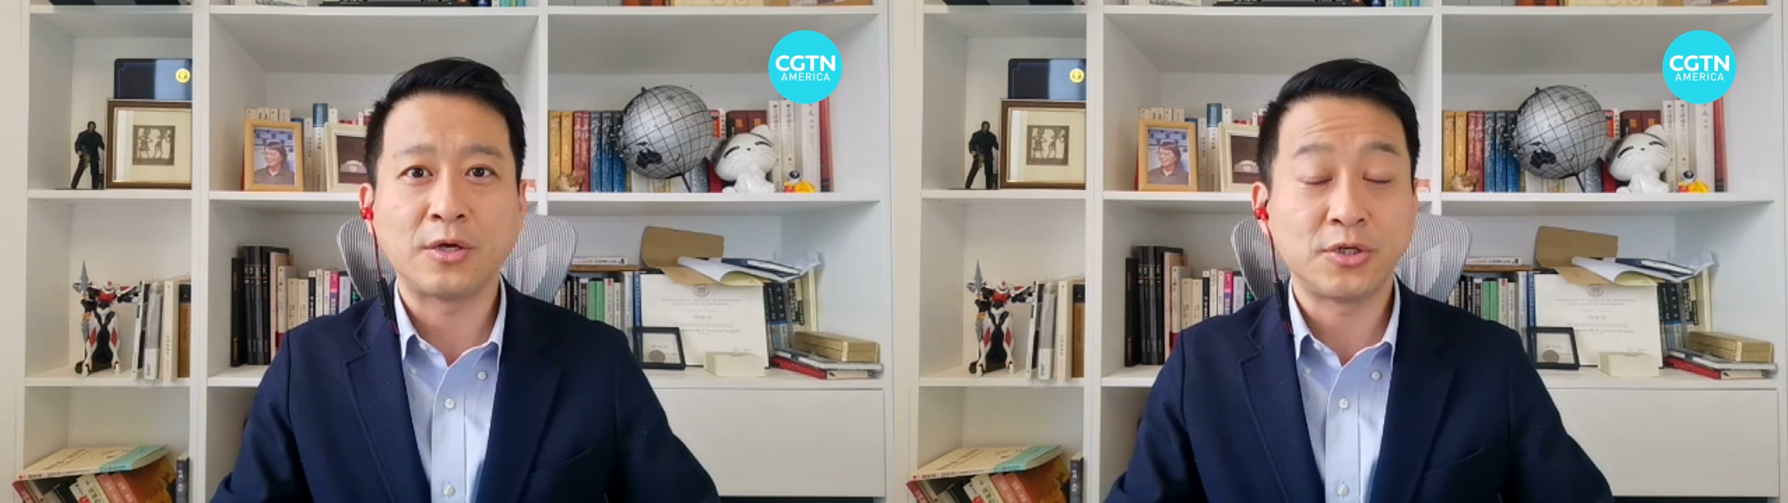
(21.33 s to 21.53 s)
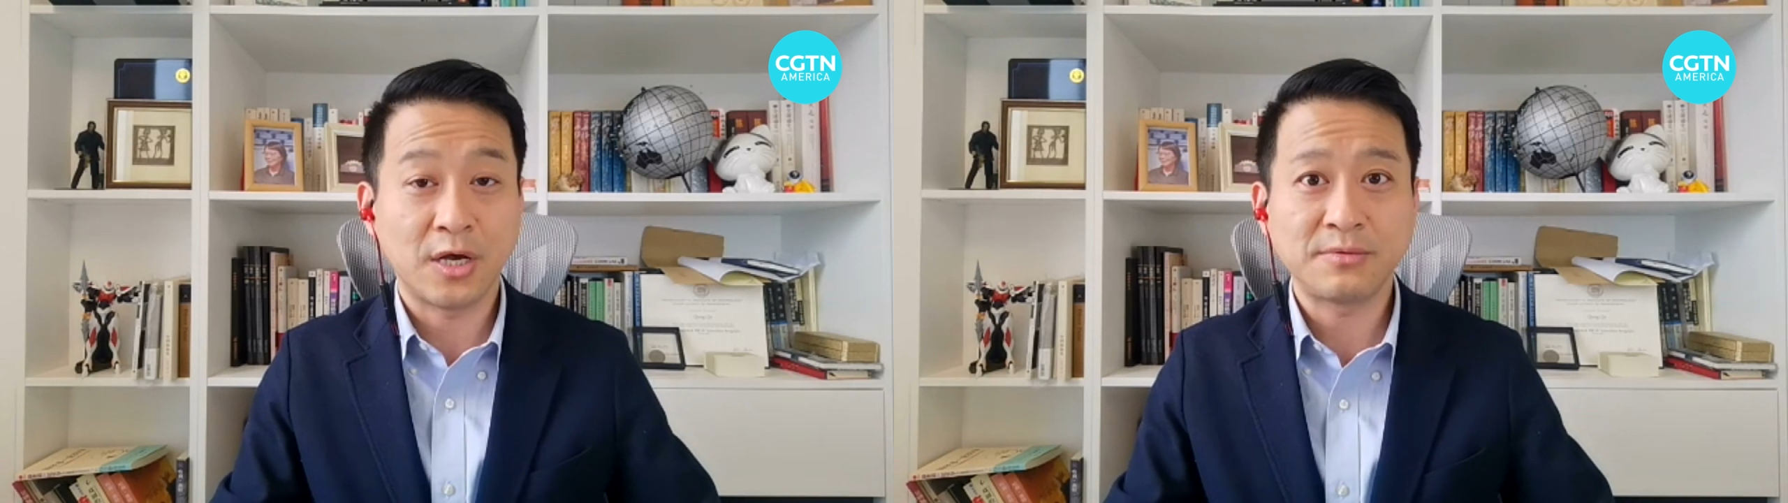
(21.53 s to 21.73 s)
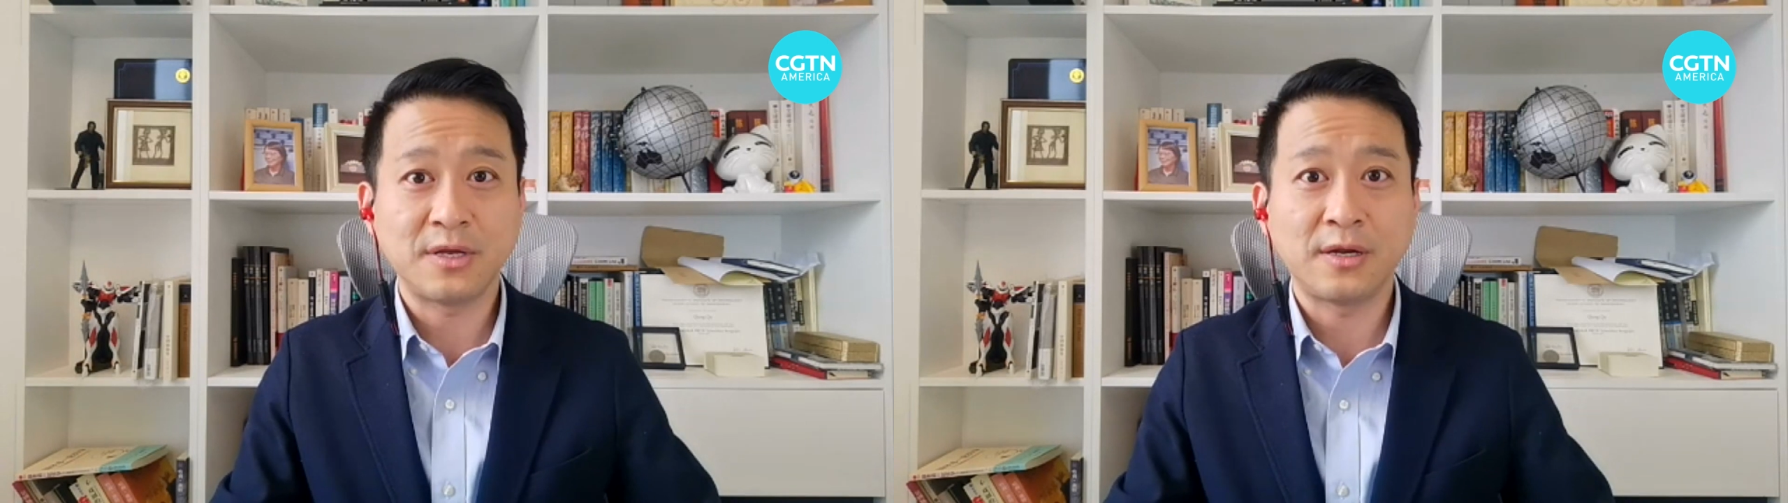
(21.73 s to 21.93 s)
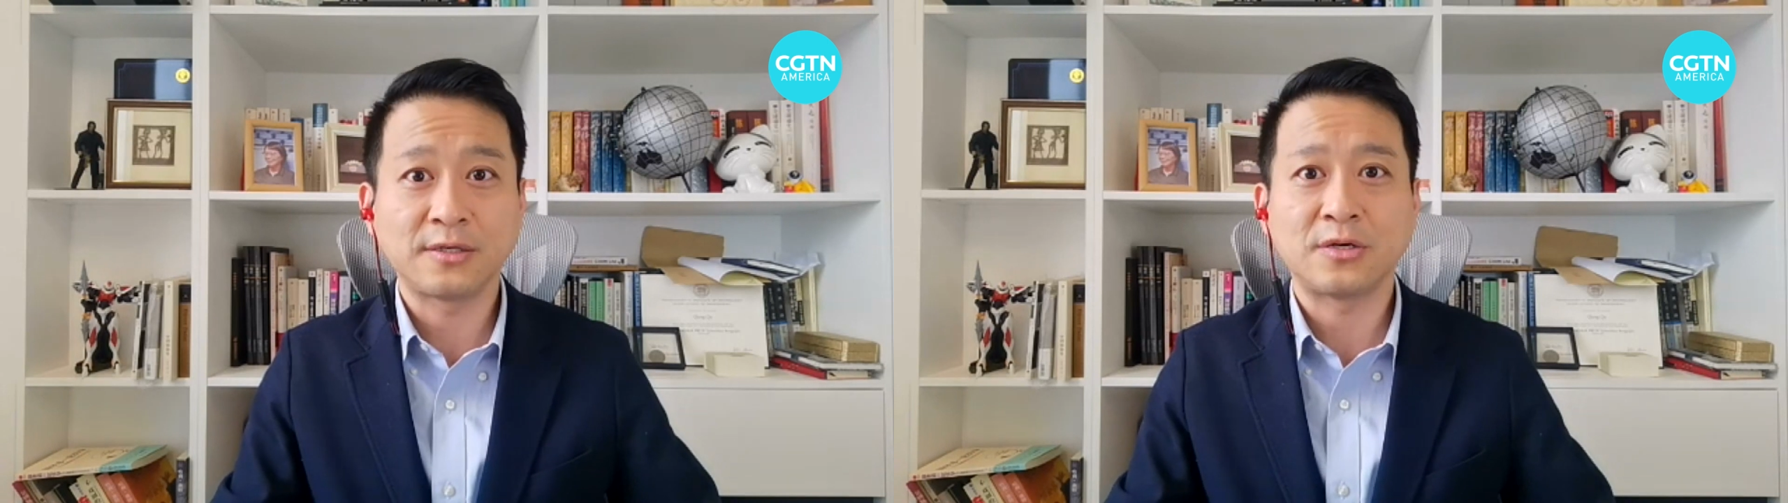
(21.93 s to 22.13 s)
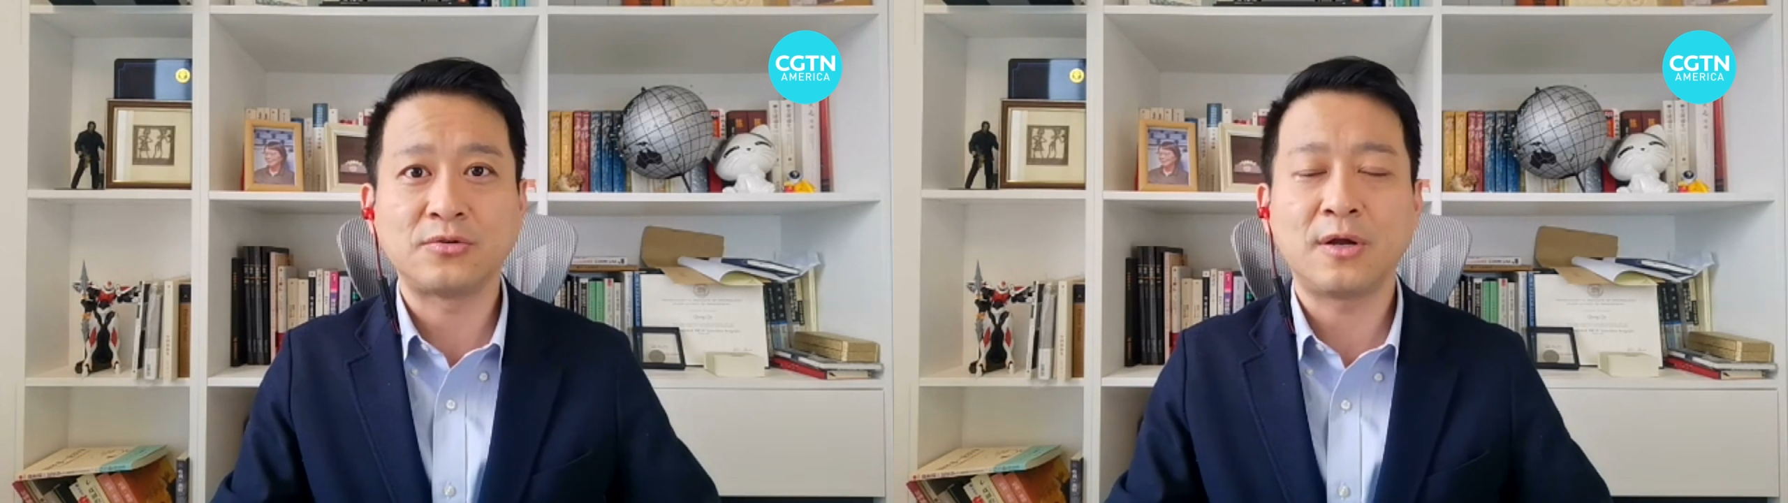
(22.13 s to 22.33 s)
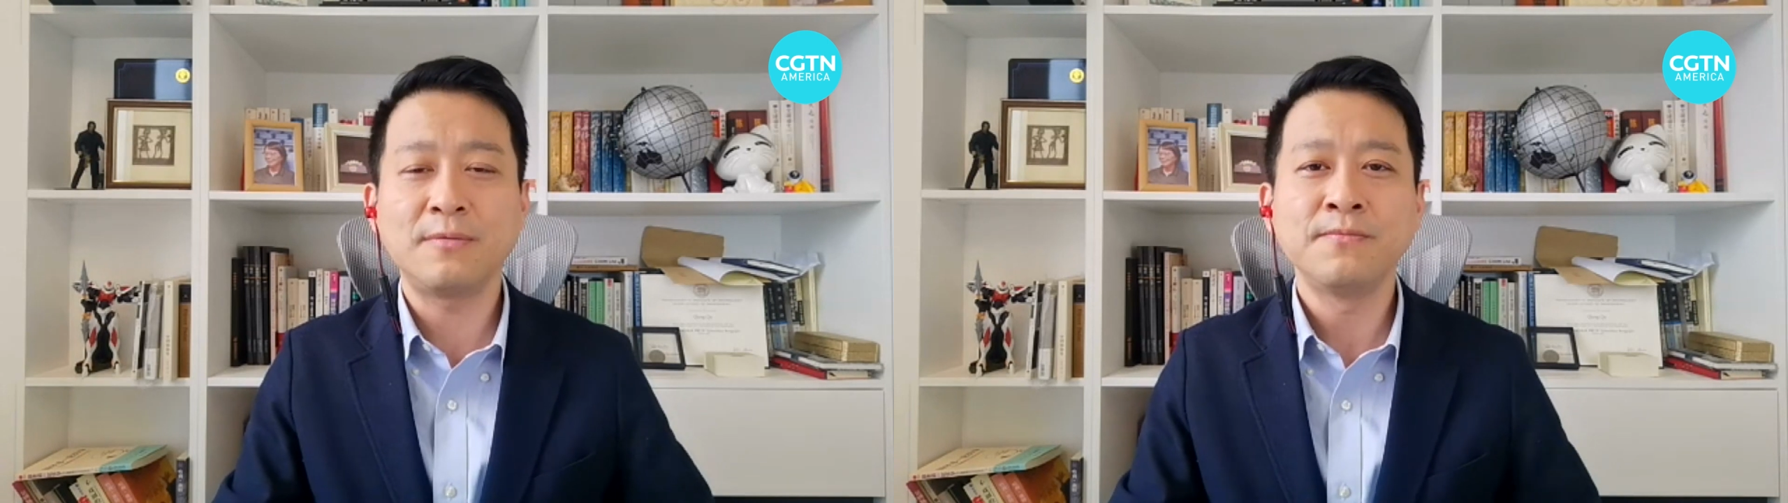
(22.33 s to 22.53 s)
shops and etc.